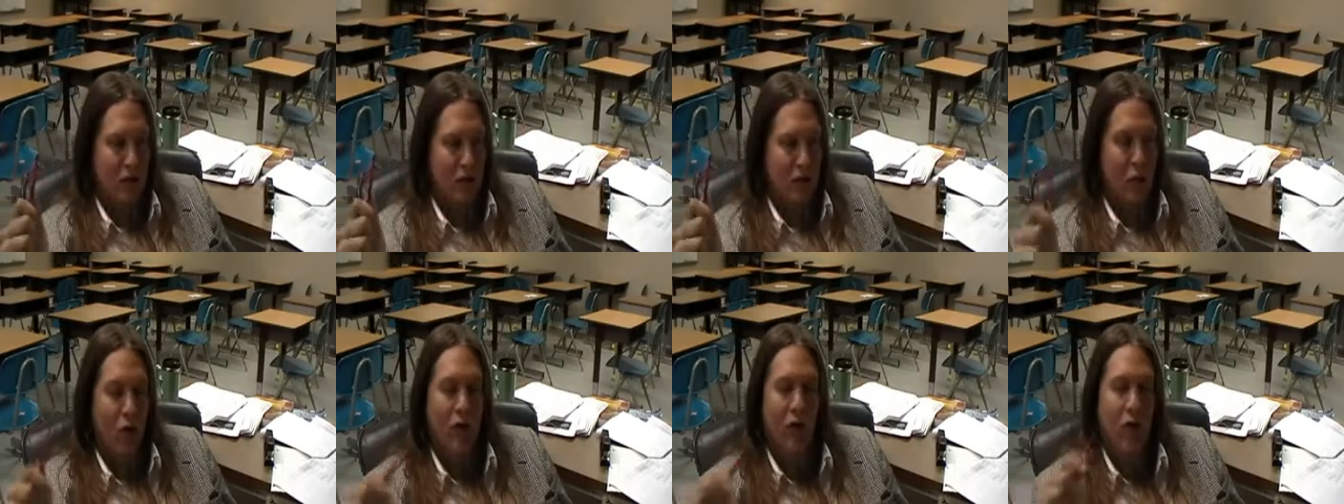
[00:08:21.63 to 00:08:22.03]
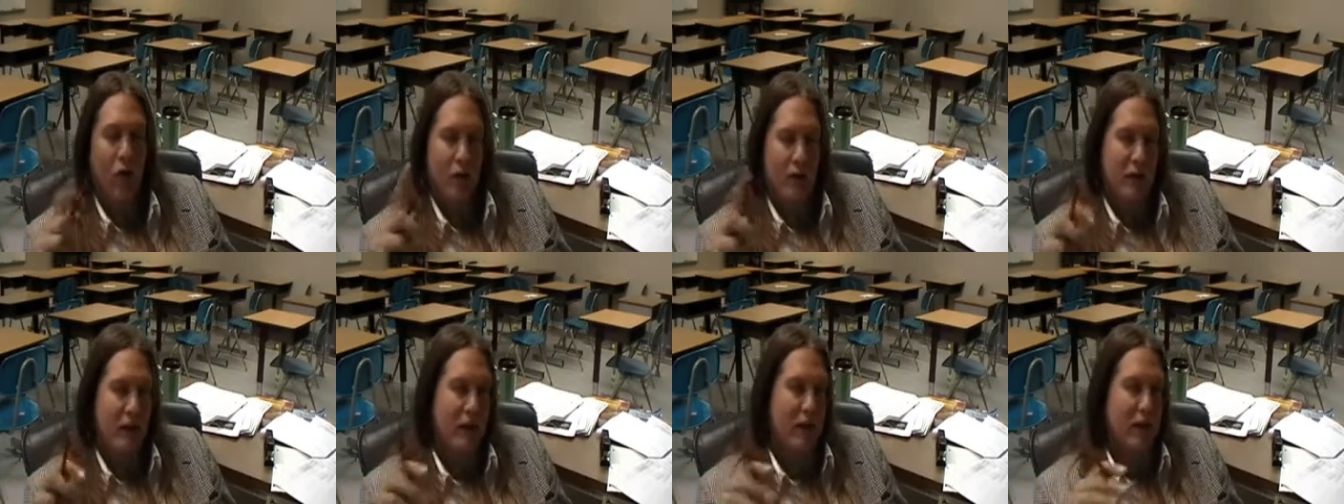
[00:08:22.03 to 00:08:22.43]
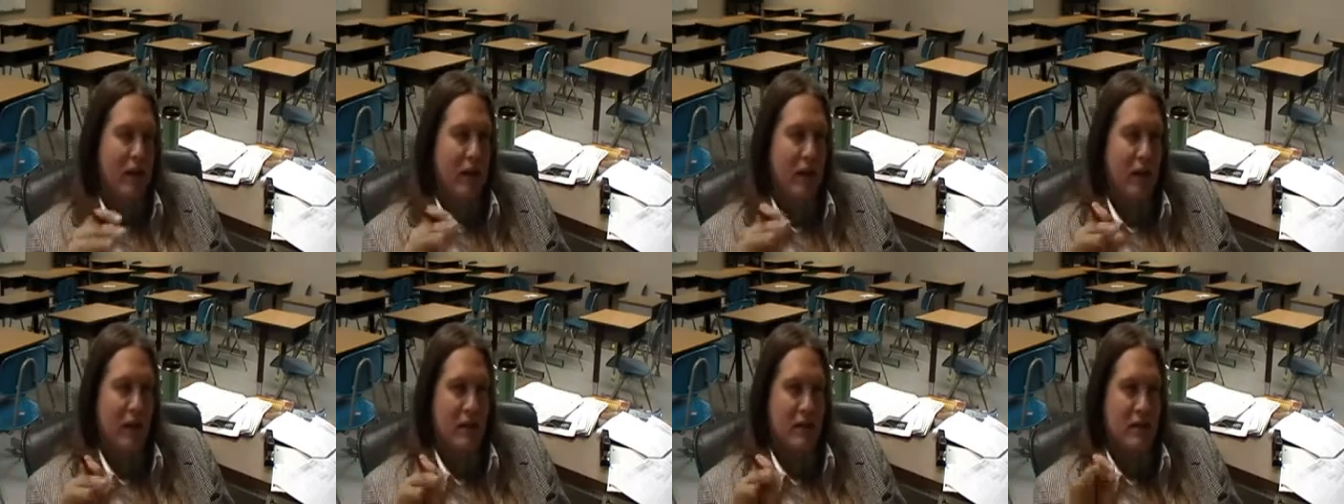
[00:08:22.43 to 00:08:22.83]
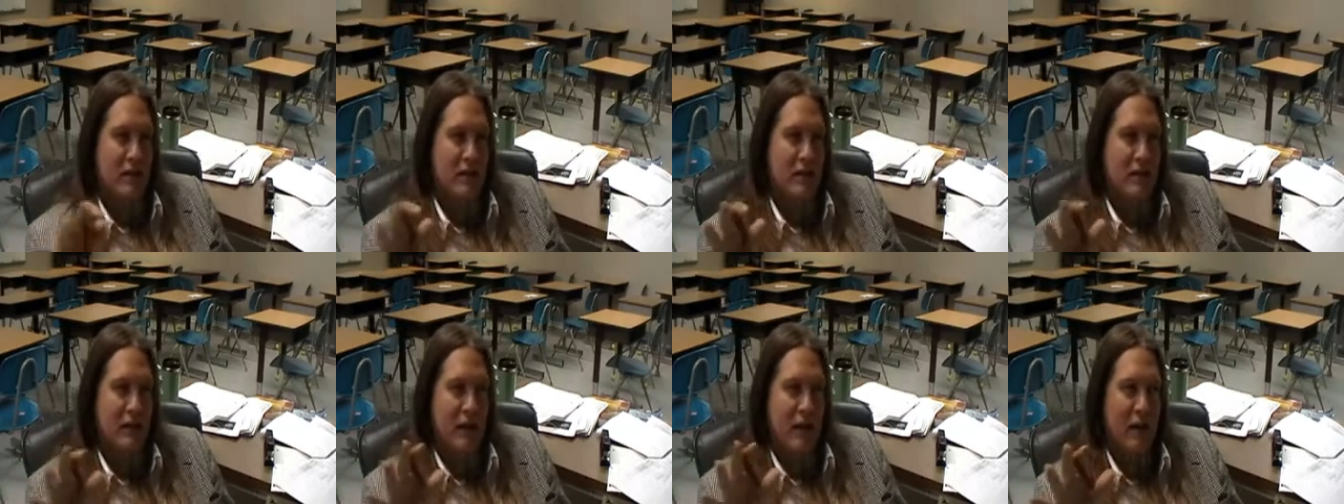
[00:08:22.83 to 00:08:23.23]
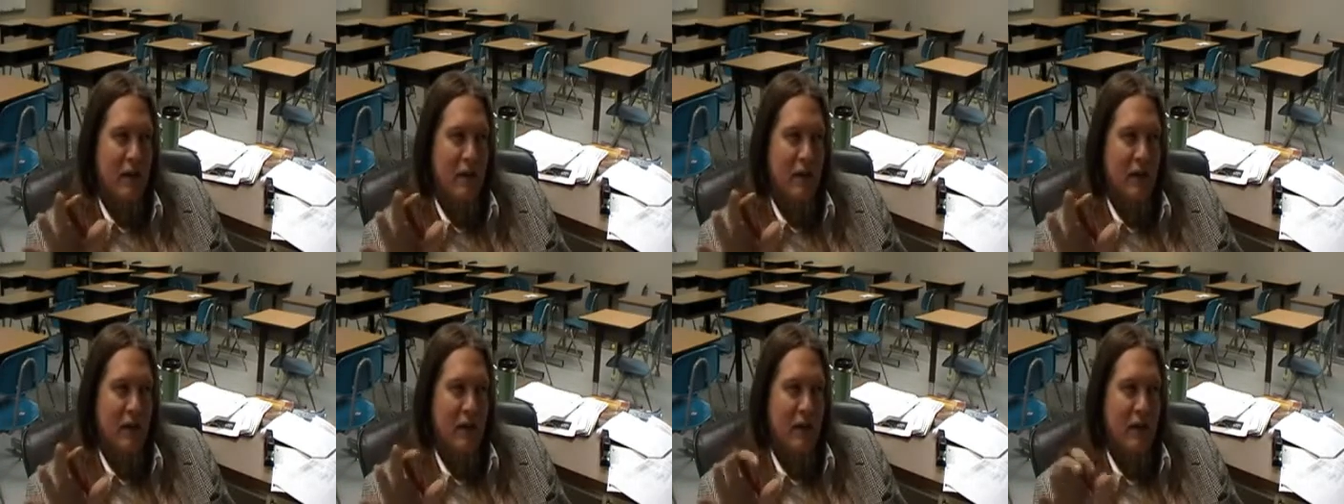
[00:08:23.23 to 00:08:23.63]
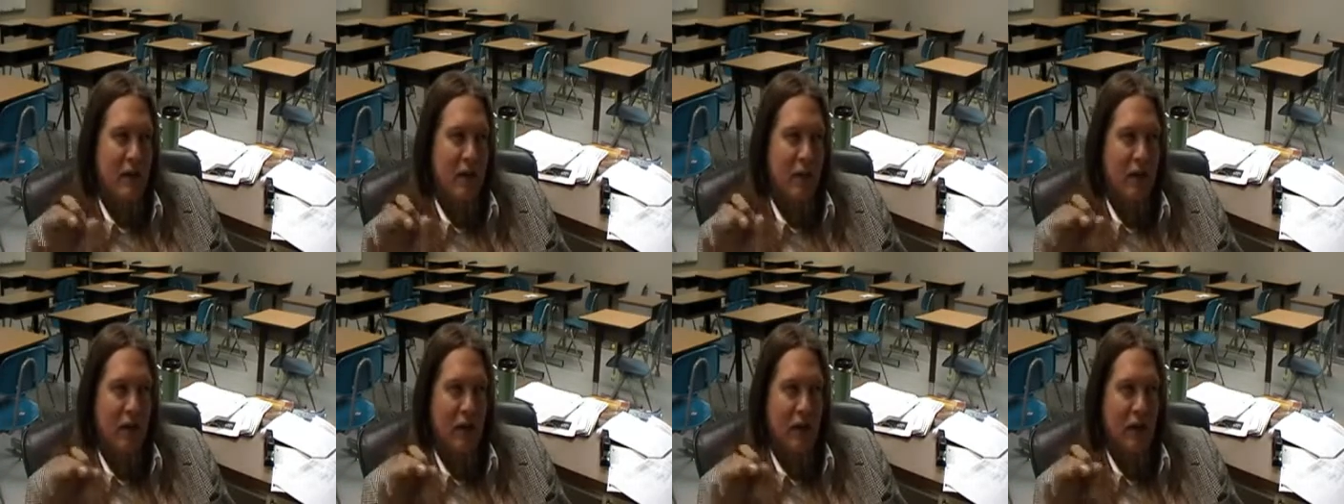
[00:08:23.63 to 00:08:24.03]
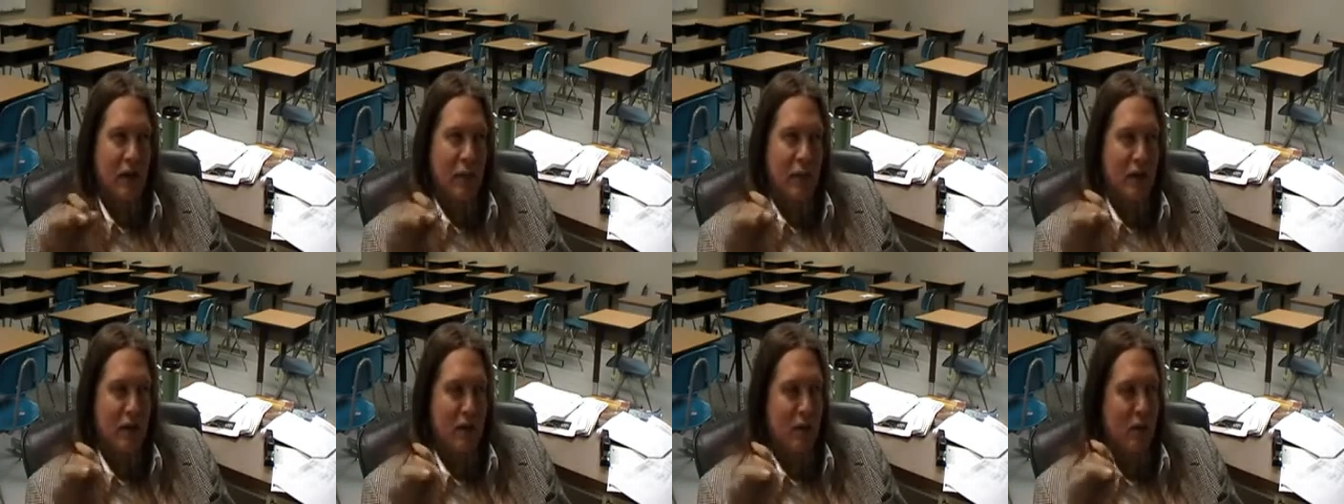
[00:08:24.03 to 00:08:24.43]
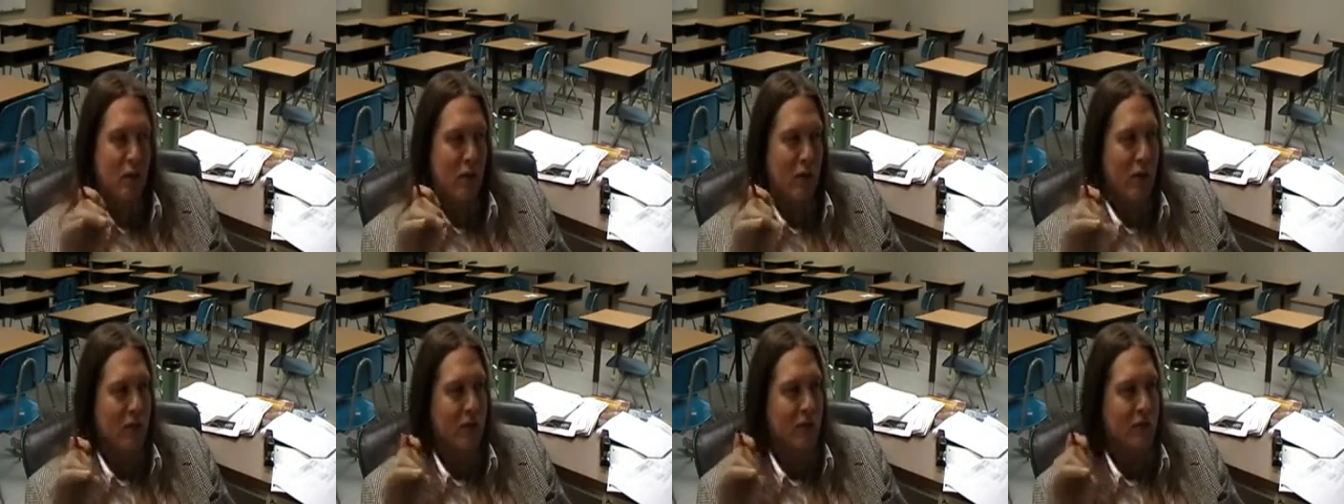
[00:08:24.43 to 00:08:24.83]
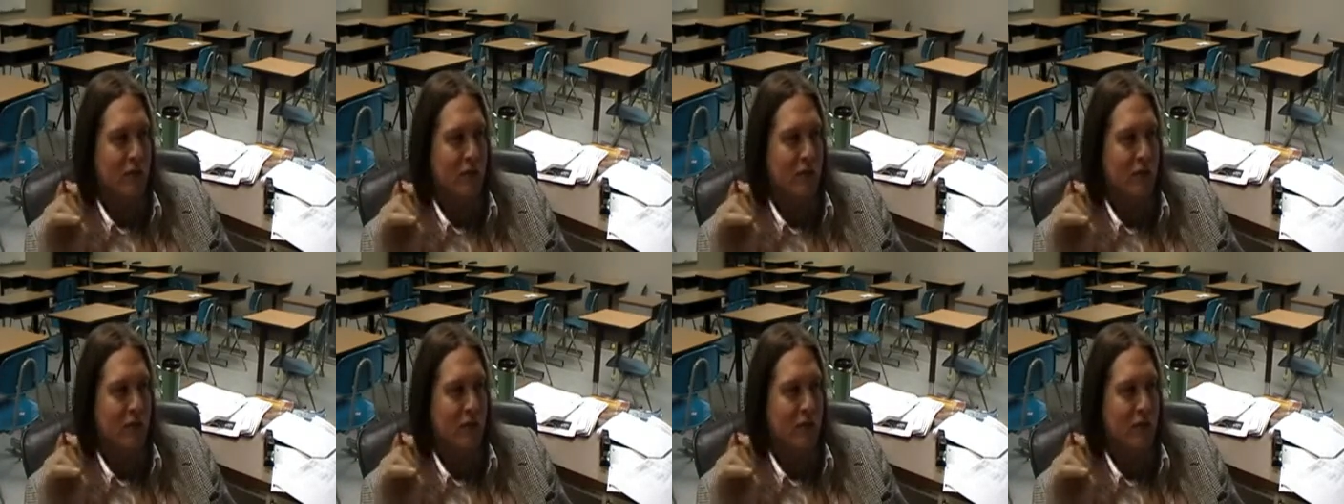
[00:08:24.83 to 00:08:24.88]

or articulates the same thing but in a little bit different way.